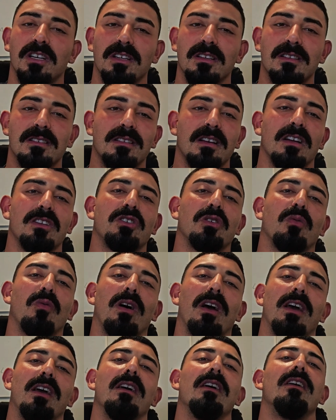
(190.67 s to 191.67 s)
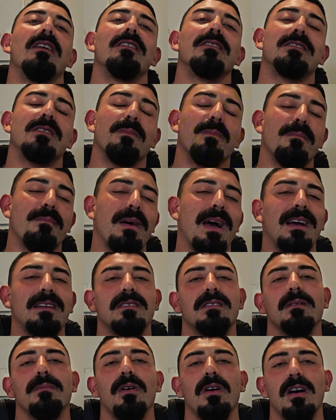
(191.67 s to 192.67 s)
in such a way to
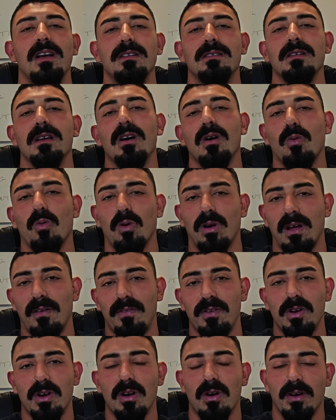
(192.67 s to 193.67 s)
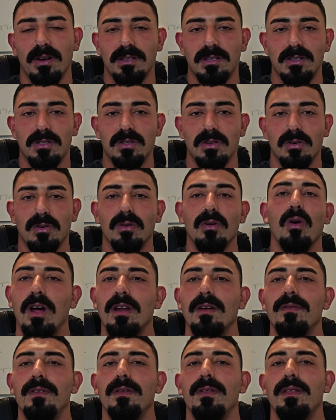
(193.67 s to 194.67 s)
maximize whatever you're going to do. One
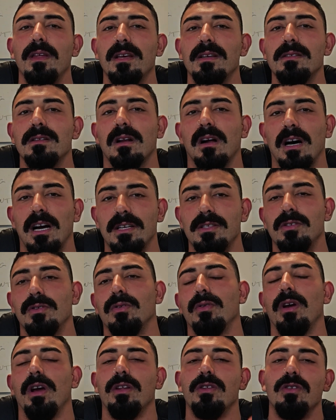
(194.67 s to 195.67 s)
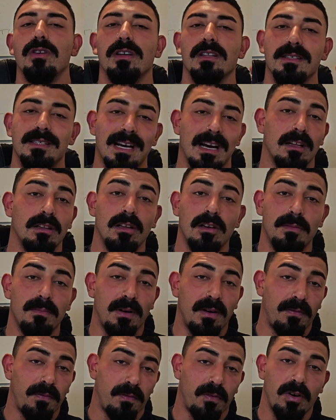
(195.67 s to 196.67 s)
of the things that I do, and you can download
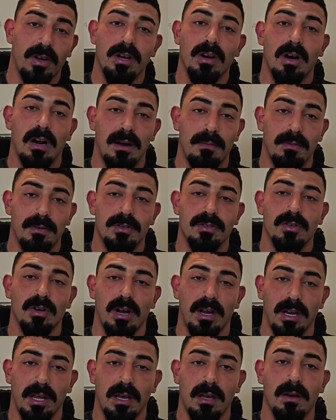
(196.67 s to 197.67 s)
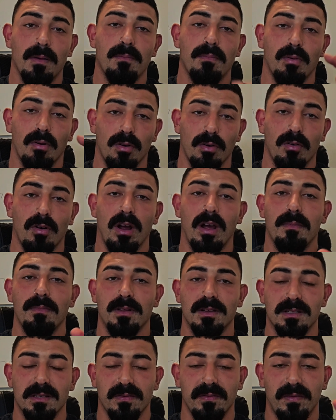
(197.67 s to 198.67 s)
my free hybrid training program
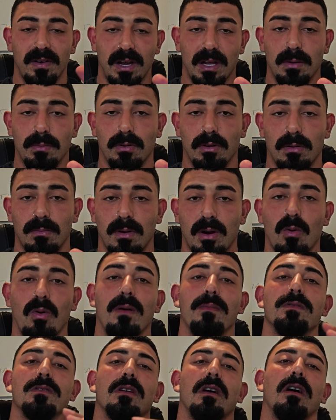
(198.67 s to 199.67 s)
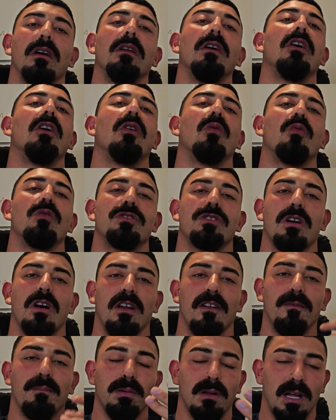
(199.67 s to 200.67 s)
that's available on my website, which kind
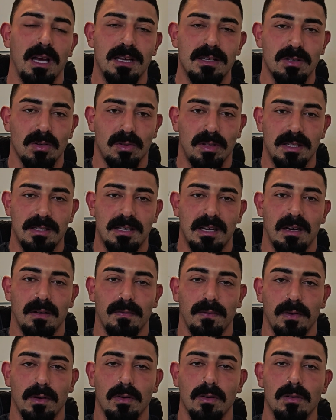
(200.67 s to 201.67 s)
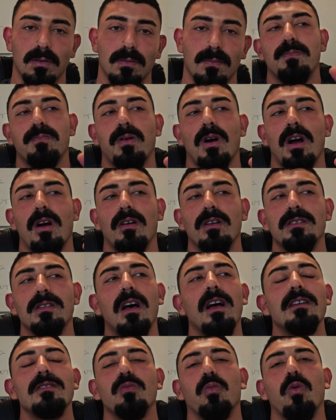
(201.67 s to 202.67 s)
of plans all this out for you.
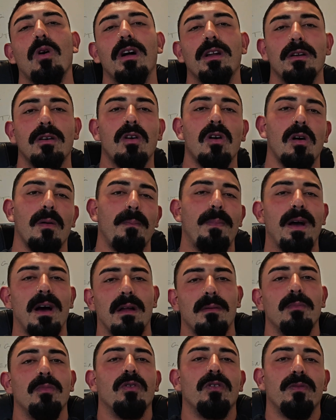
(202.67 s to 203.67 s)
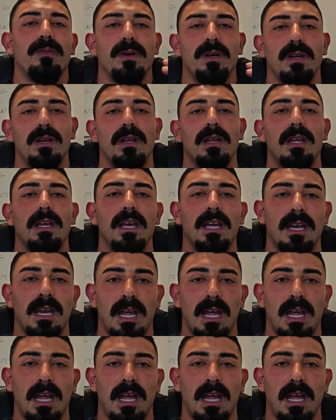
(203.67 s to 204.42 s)
Prioritize one compound movement in